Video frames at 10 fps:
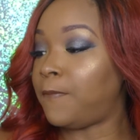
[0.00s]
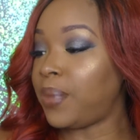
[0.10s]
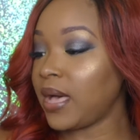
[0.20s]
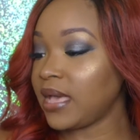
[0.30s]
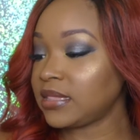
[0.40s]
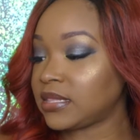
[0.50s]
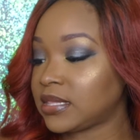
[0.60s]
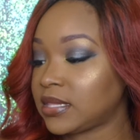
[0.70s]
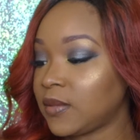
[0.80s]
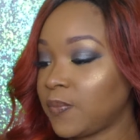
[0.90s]
But
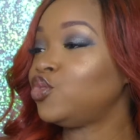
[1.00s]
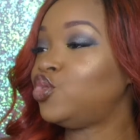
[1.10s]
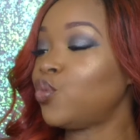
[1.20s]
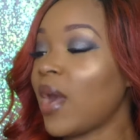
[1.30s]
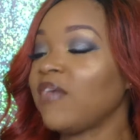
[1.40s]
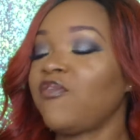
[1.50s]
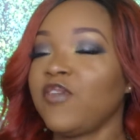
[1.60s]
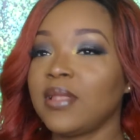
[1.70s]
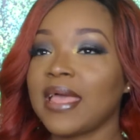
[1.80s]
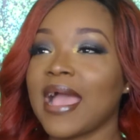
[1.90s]
do I
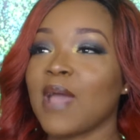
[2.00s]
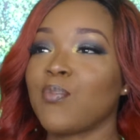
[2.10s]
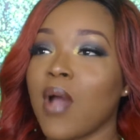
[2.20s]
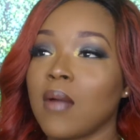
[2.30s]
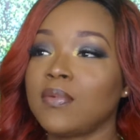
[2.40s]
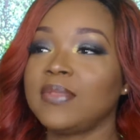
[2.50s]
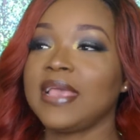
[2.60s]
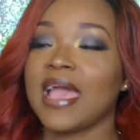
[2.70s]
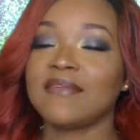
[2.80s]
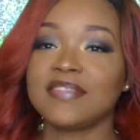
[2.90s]
feel like I
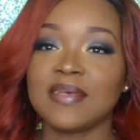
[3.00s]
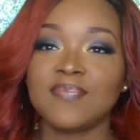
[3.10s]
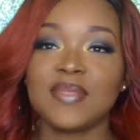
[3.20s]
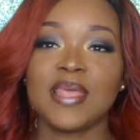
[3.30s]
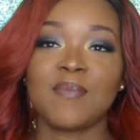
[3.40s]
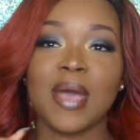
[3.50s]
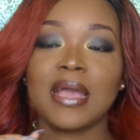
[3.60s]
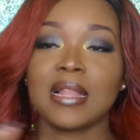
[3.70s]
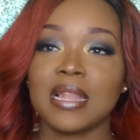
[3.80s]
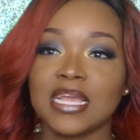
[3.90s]
probably have something in my
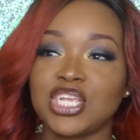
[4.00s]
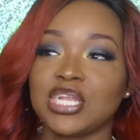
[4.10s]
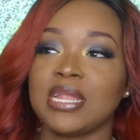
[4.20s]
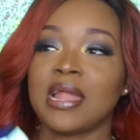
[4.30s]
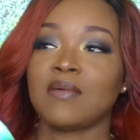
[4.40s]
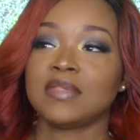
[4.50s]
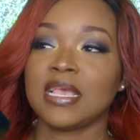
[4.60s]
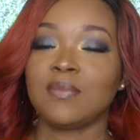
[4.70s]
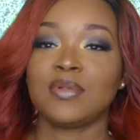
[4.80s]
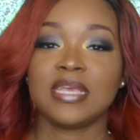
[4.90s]
collection and I was
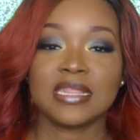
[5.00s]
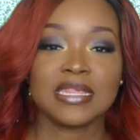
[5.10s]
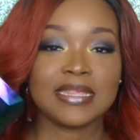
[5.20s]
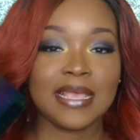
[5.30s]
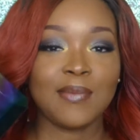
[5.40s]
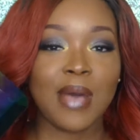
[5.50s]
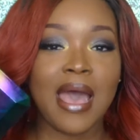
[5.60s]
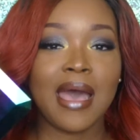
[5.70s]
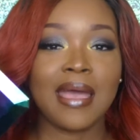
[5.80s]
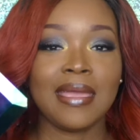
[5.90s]
able to get the same
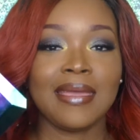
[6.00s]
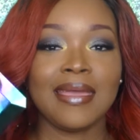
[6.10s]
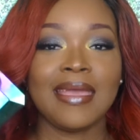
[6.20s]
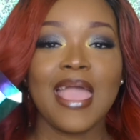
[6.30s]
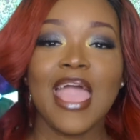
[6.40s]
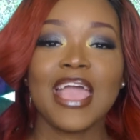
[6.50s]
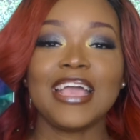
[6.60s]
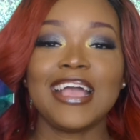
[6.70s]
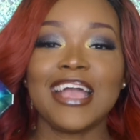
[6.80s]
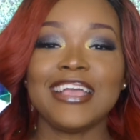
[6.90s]
eye?
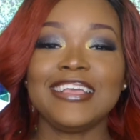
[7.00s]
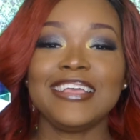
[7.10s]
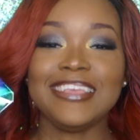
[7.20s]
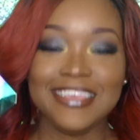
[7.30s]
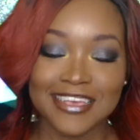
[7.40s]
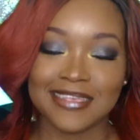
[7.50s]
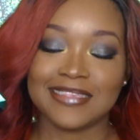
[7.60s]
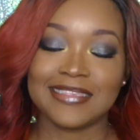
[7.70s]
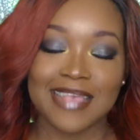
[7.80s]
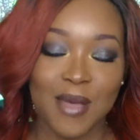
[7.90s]

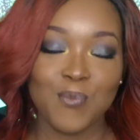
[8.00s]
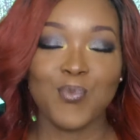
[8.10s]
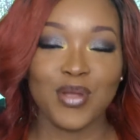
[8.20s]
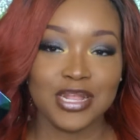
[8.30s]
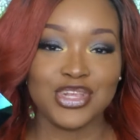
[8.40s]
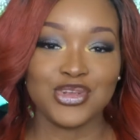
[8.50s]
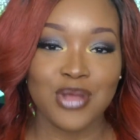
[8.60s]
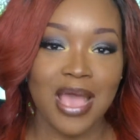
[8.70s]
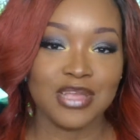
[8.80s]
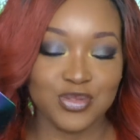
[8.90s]
Yes, I'm pretty
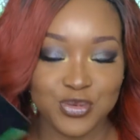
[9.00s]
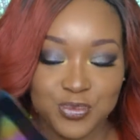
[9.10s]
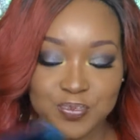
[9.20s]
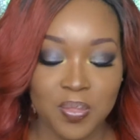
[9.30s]
sure I do.